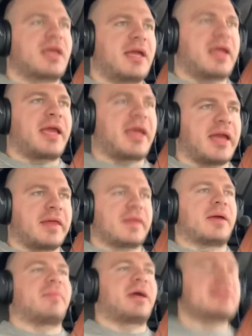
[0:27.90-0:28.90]
And
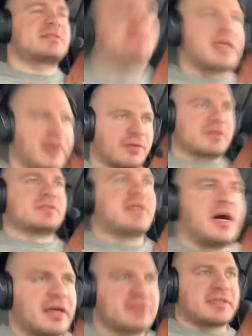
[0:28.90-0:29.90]
that might sound
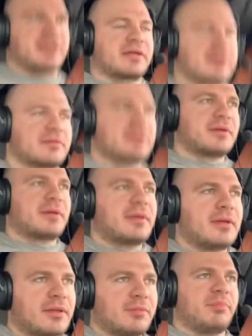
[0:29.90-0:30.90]
daunting,
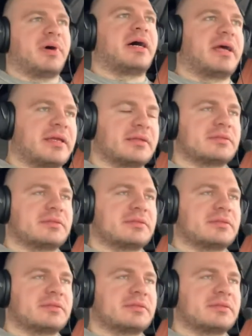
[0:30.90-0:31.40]
but